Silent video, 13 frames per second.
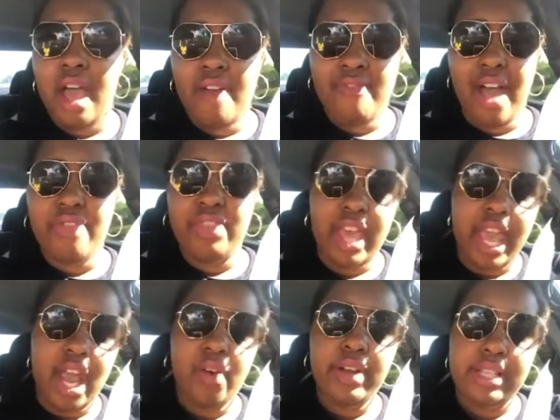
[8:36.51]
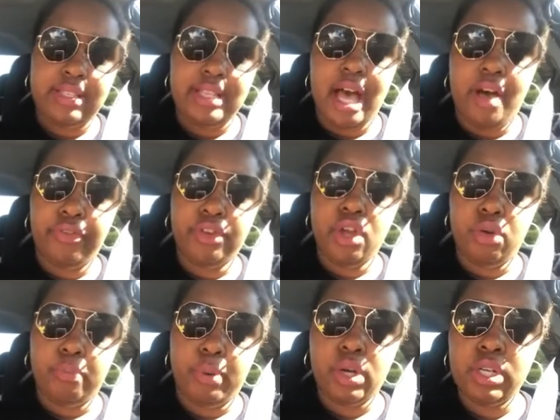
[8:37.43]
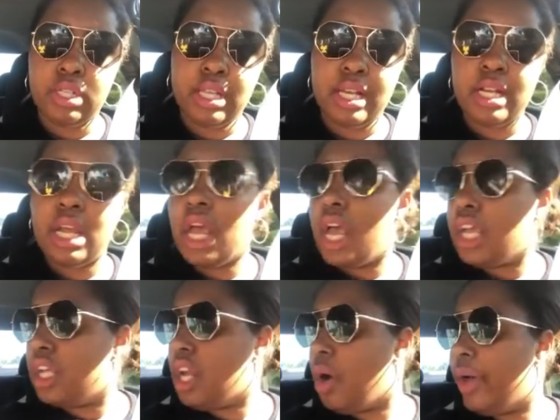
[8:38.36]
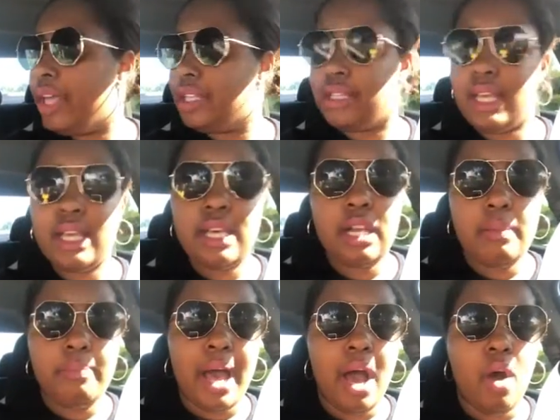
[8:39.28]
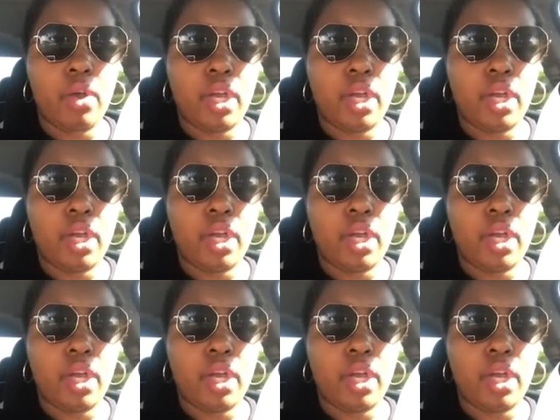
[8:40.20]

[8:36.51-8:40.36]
that the Aries South Node person, is thinking about,